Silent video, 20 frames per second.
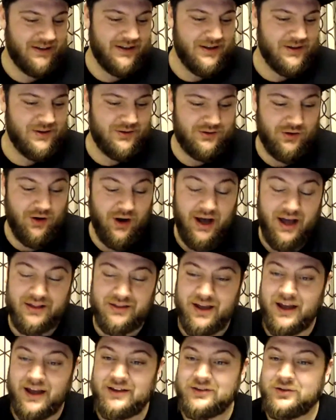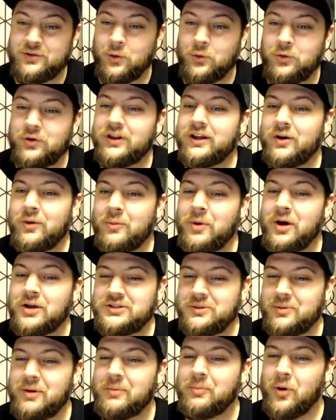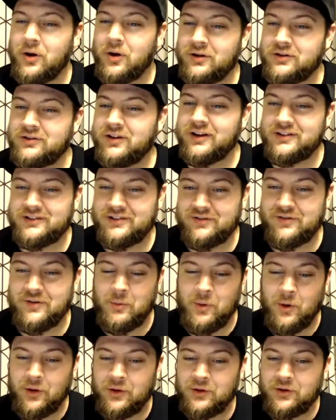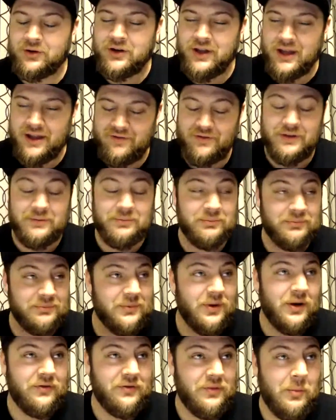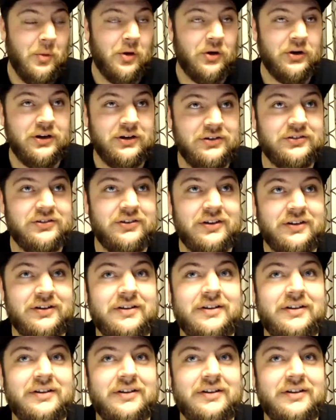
So I don't really know much about politics, if I'm honest.